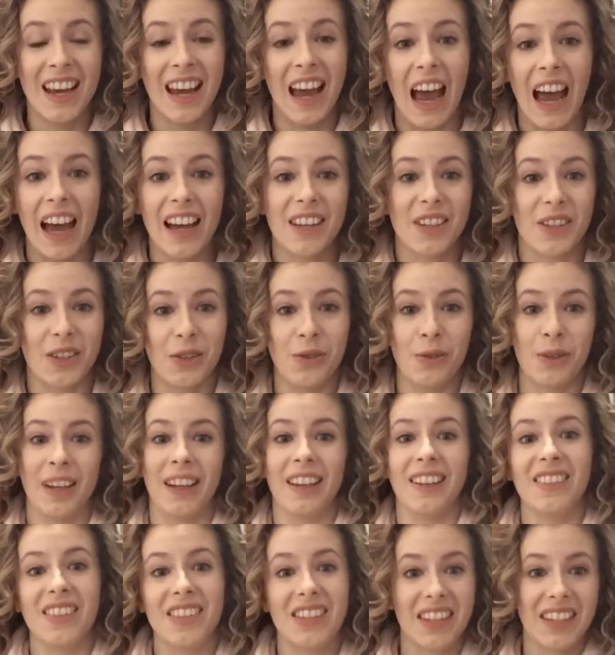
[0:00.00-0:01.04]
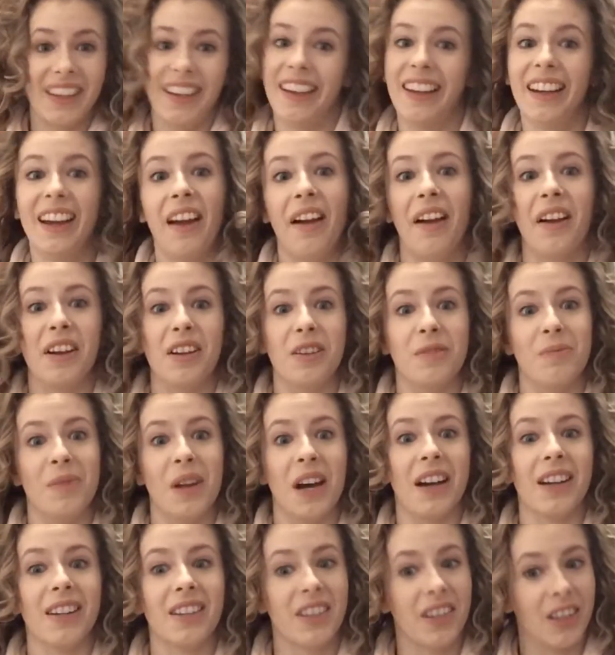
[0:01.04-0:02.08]
As you can see, I am
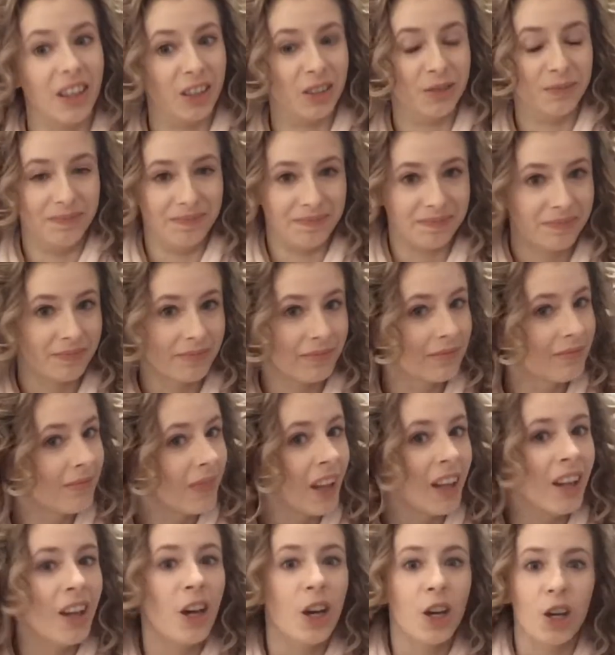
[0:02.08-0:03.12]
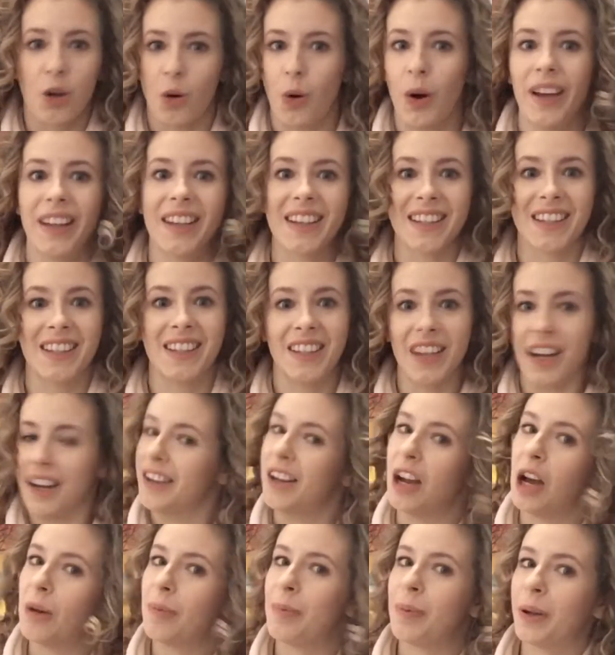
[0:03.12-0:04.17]
not quite as done
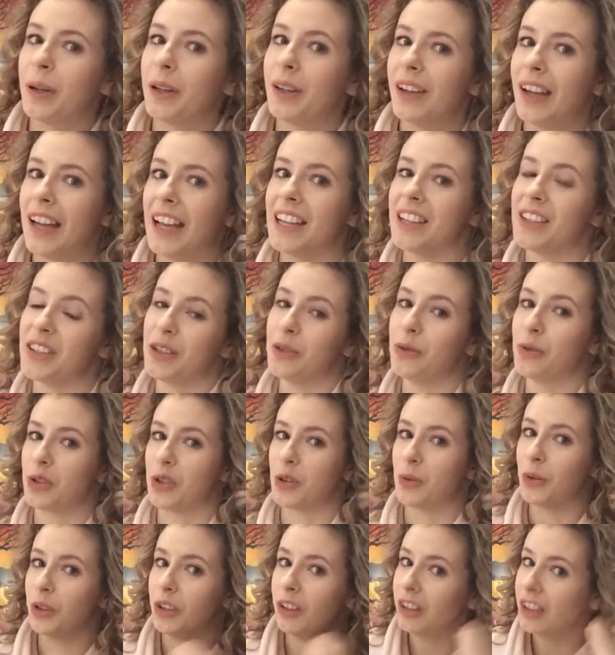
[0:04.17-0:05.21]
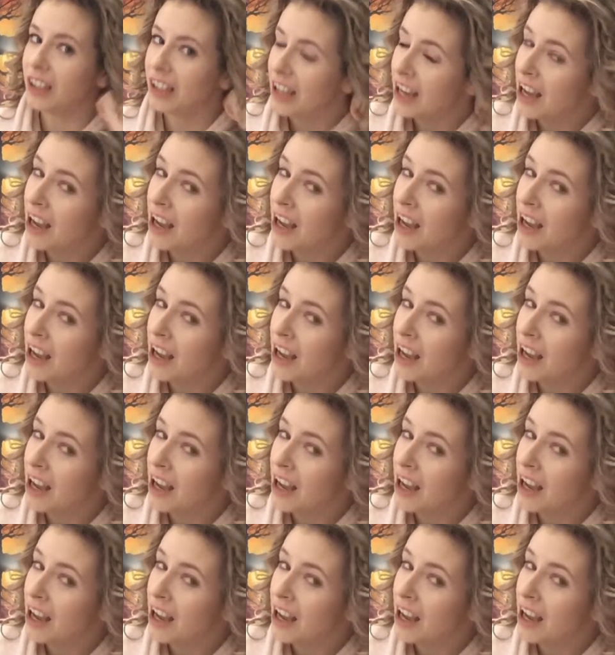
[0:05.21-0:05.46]
up as usual.